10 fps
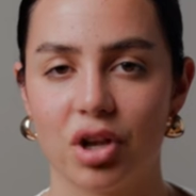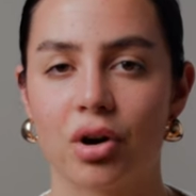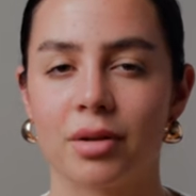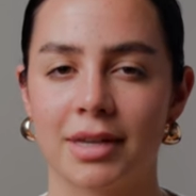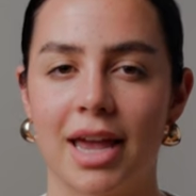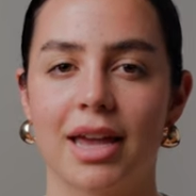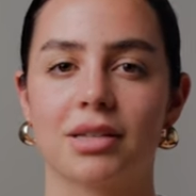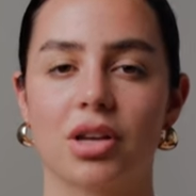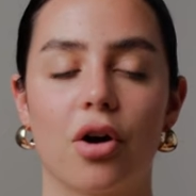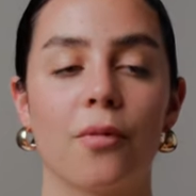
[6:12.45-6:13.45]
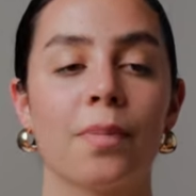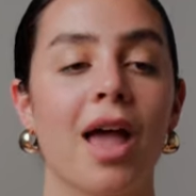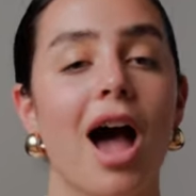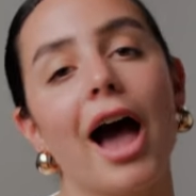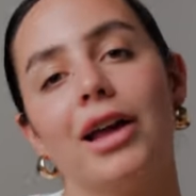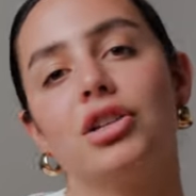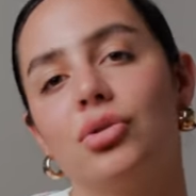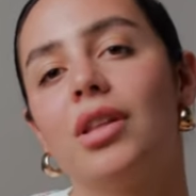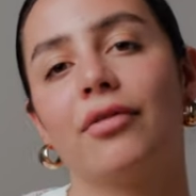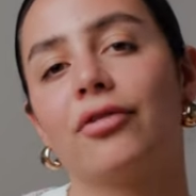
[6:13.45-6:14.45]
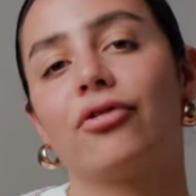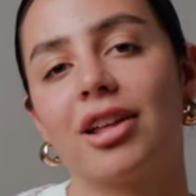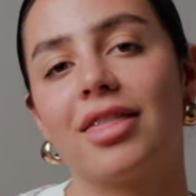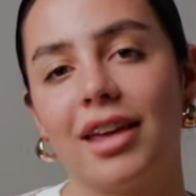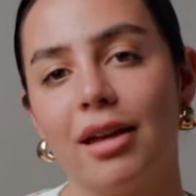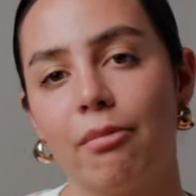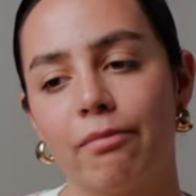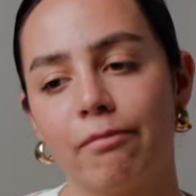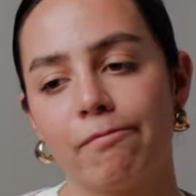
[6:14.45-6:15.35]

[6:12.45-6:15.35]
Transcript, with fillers: You know what I'm saying? So I do love a free theme